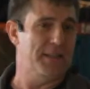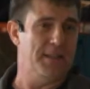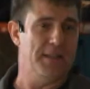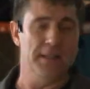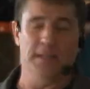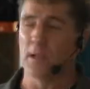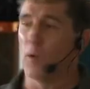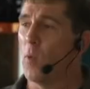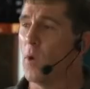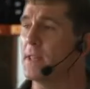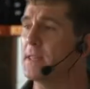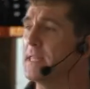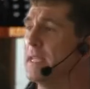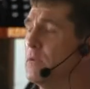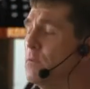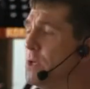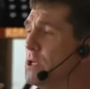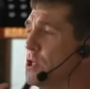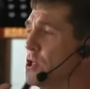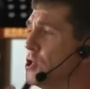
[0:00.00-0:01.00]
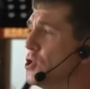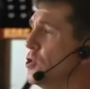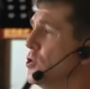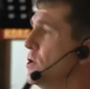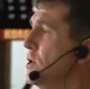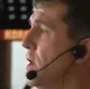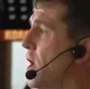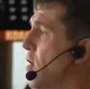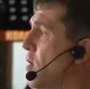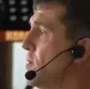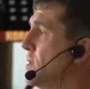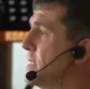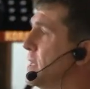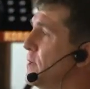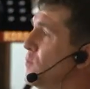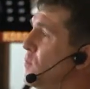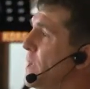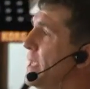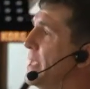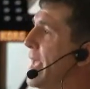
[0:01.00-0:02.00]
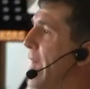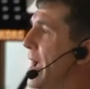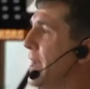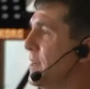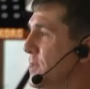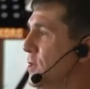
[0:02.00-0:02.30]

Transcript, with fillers: the one thing we should know is that we can't